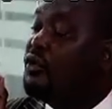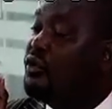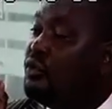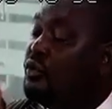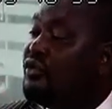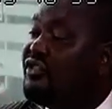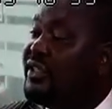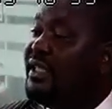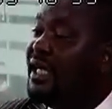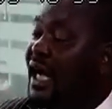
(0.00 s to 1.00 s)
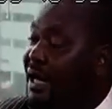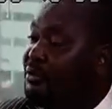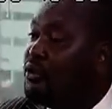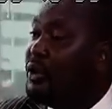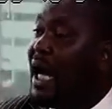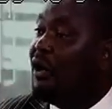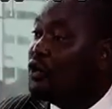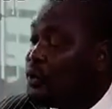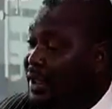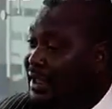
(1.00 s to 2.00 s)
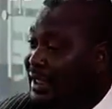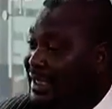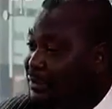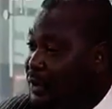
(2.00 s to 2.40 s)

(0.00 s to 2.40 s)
2003 up to now, 20